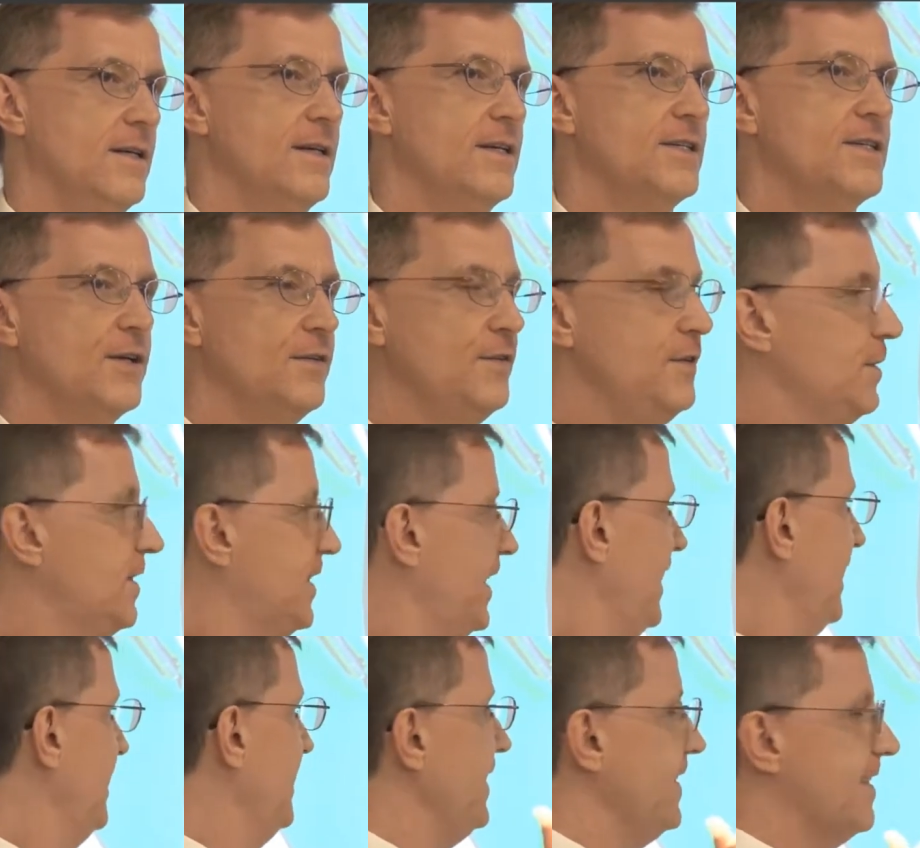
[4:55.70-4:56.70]
So if you
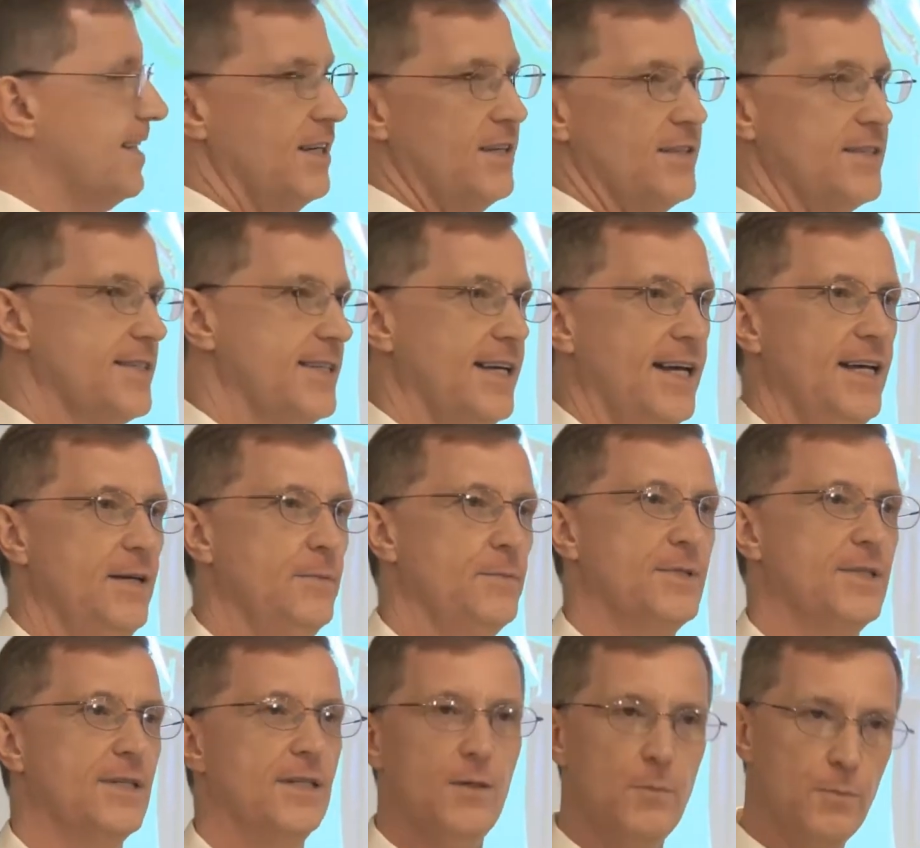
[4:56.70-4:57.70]
take these
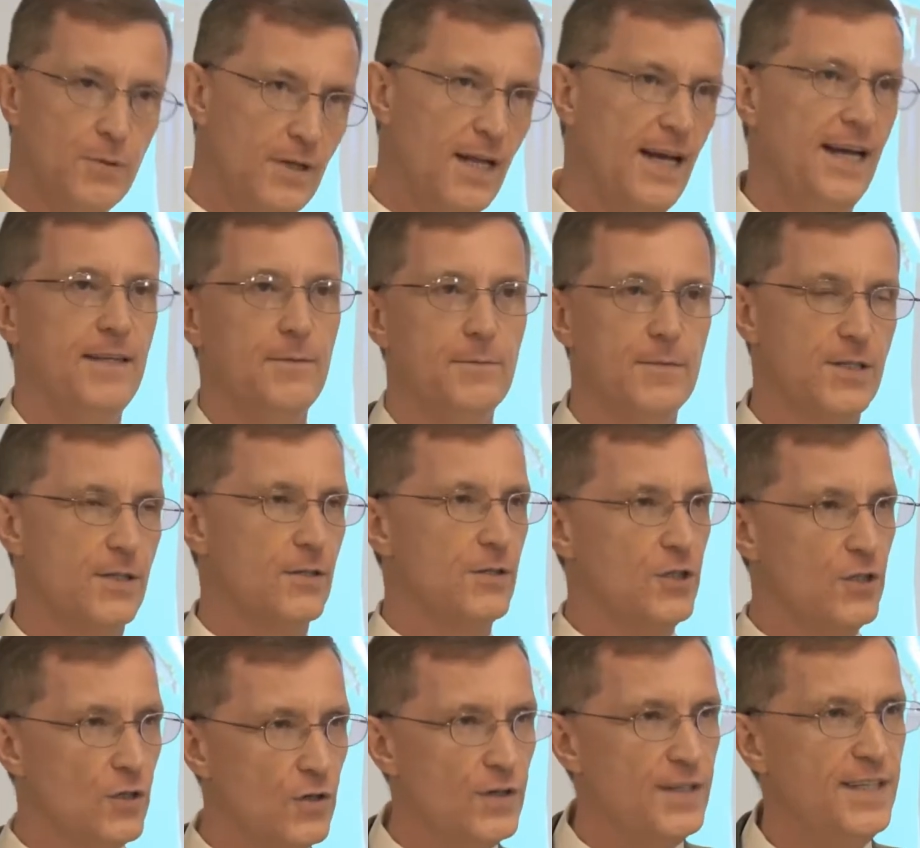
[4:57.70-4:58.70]
concepts and apply them to
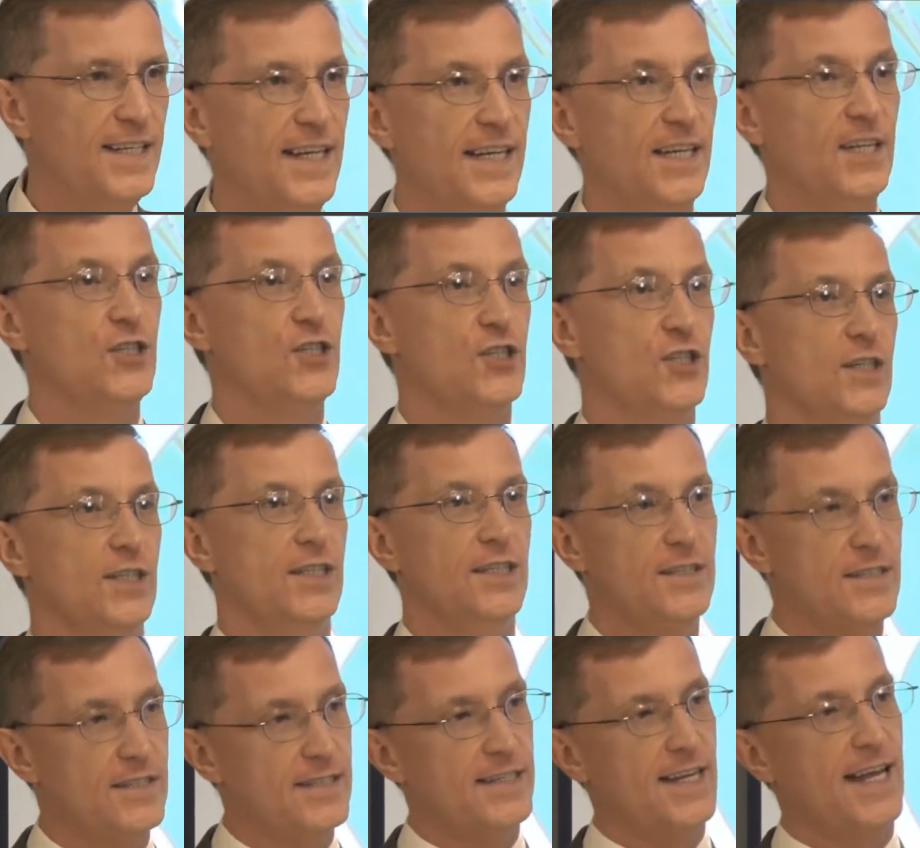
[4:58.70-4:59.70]
your niche and
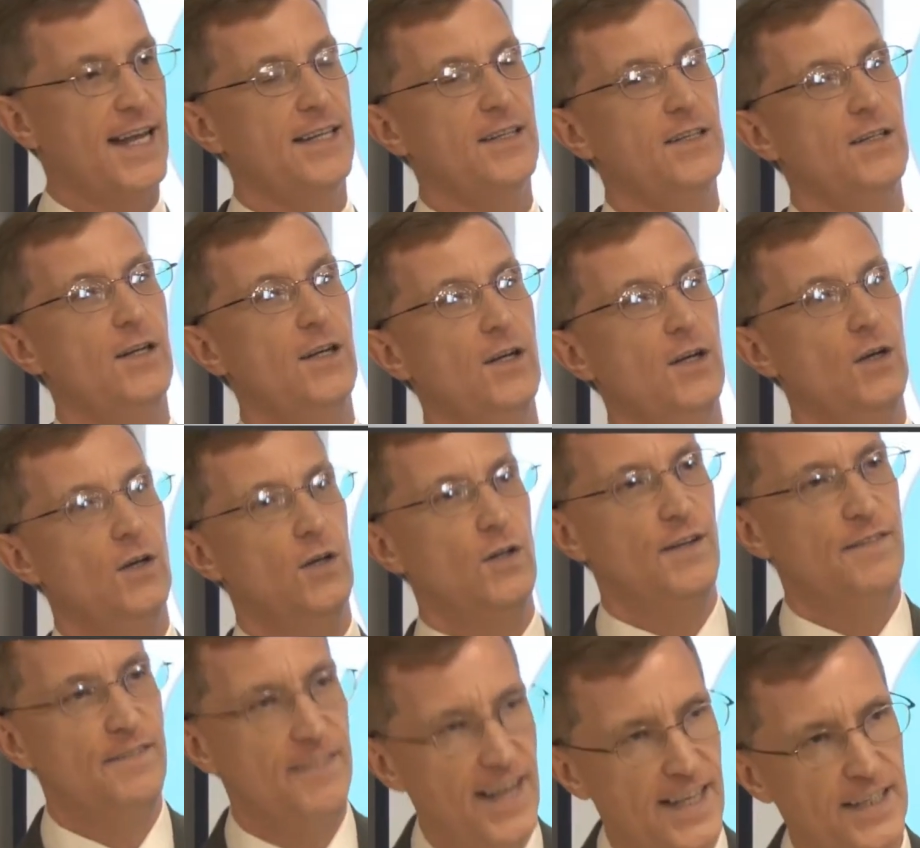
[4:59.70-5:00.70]
understand
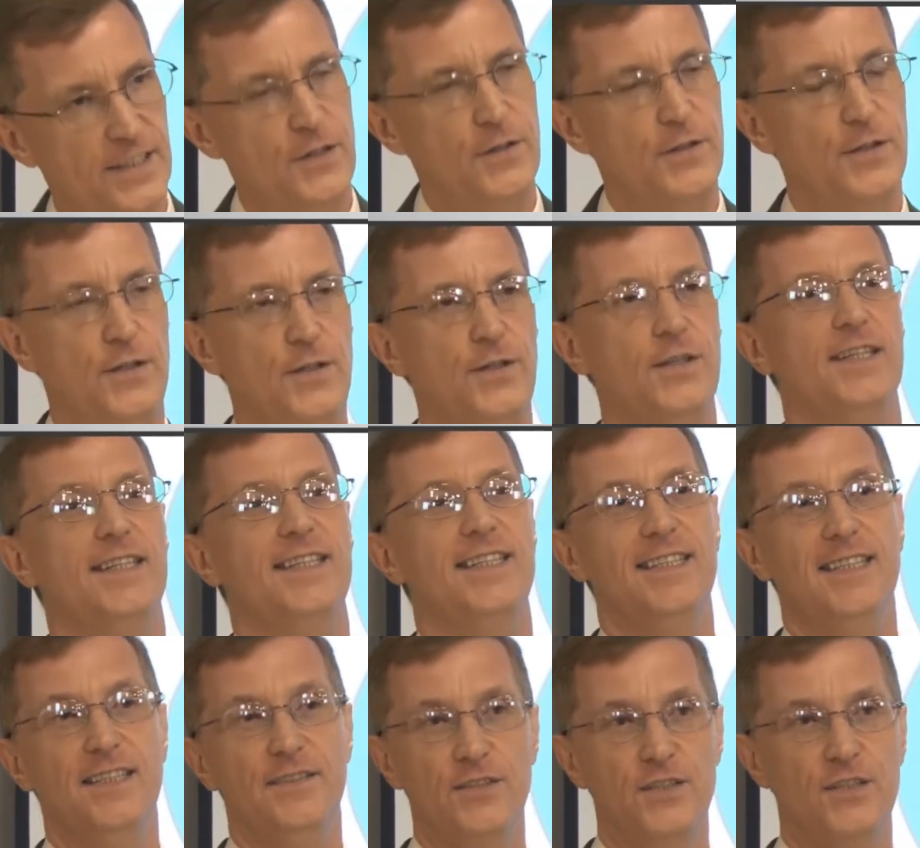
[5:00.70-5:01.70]
the value that you can
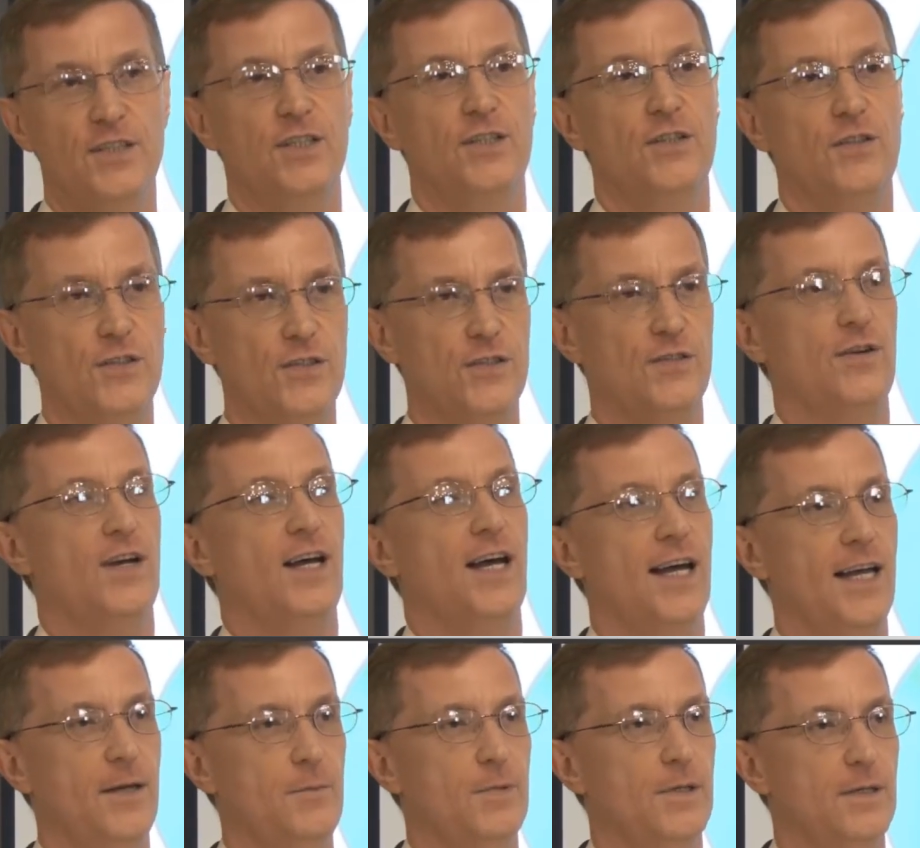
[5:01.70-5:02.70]
deliver to your
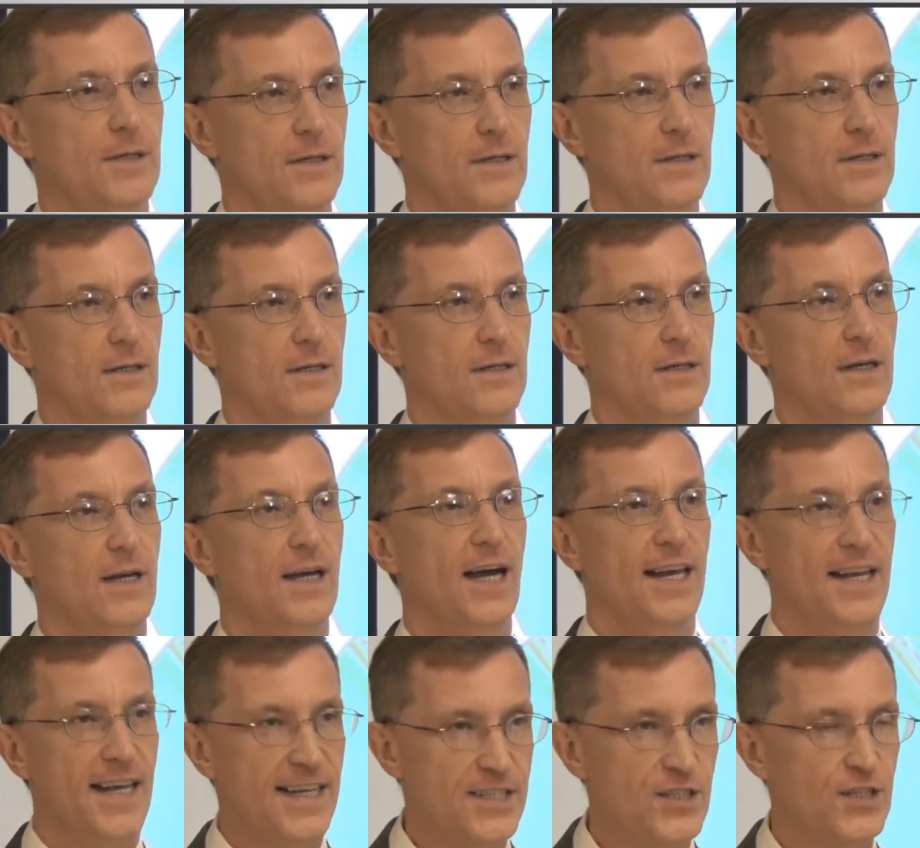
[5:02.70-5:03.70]
tribe,
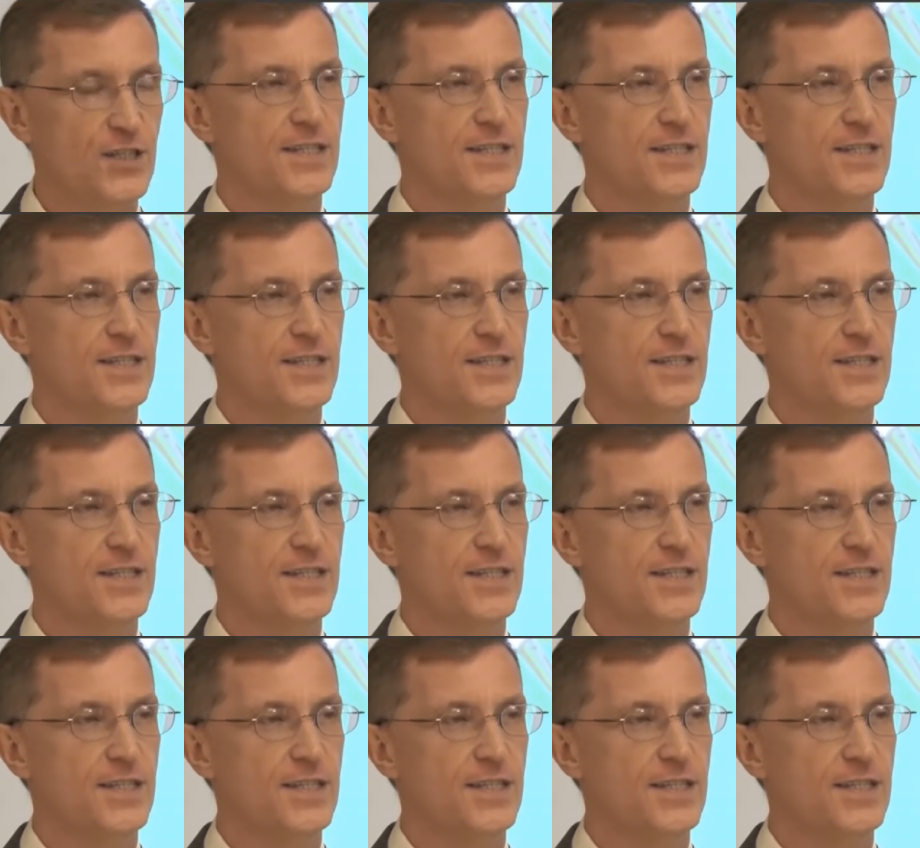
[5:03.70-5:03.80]
and ask